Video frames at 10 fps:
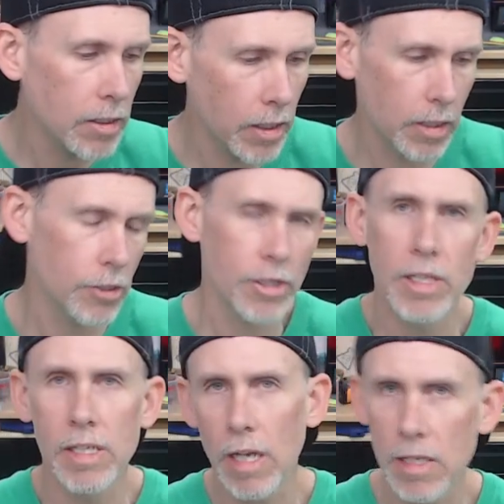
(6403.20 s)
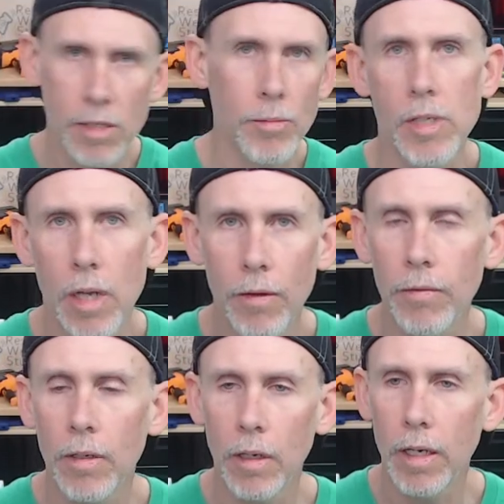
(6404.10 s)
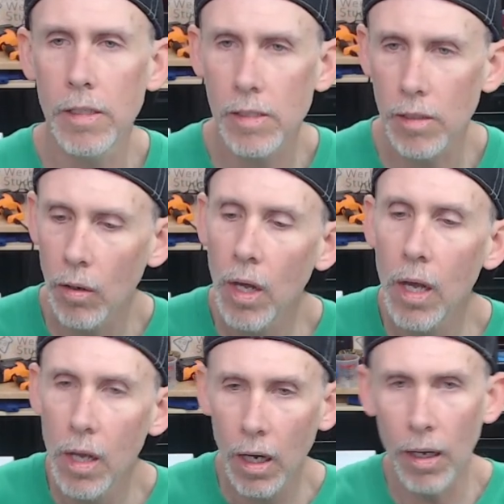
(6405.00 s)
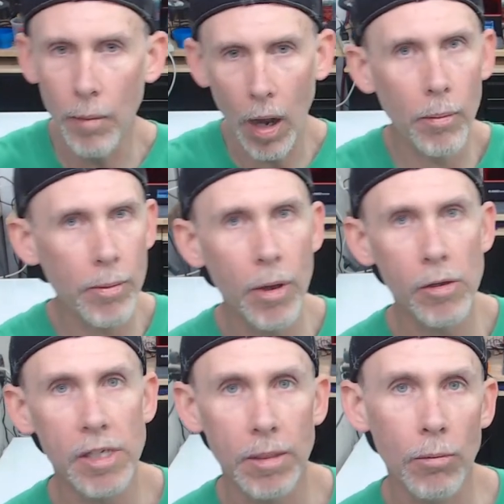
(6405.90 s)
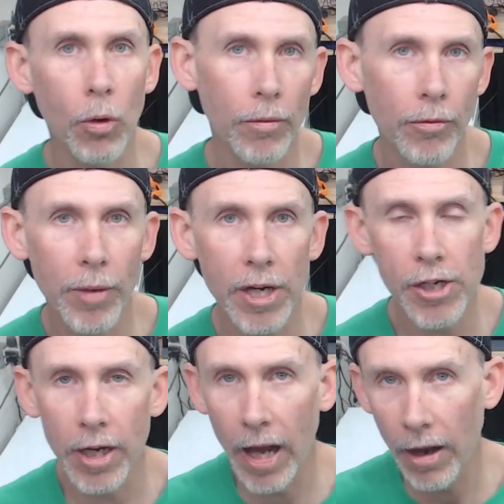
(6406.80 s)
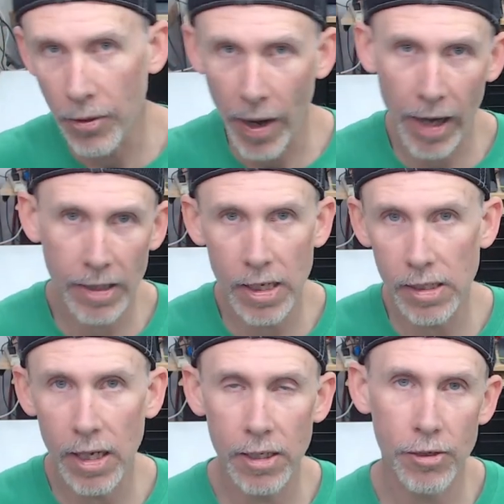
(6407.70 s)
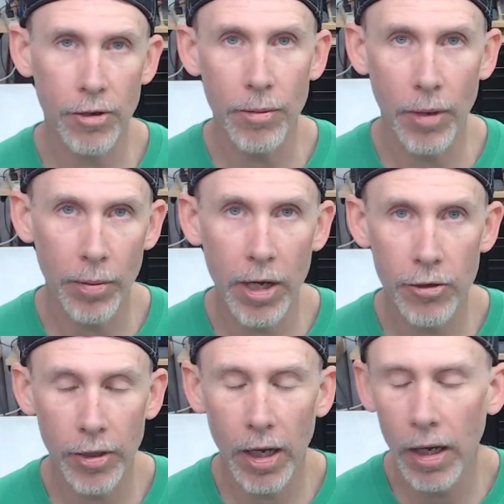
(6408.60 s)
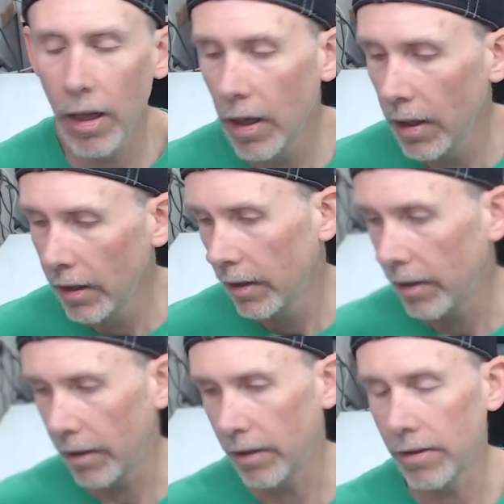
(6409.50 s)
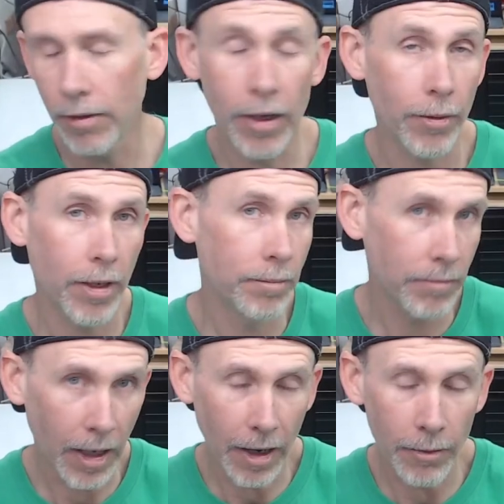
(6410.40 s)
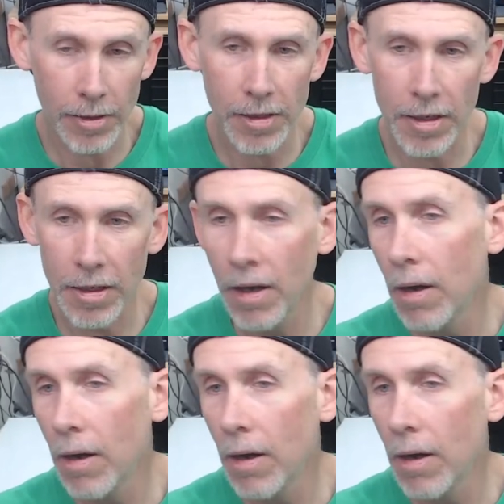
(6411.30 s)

to just discuss some stuff. All right, so um, I'll be posting more information on how you access that stream on Patreon. And so anyway, I will see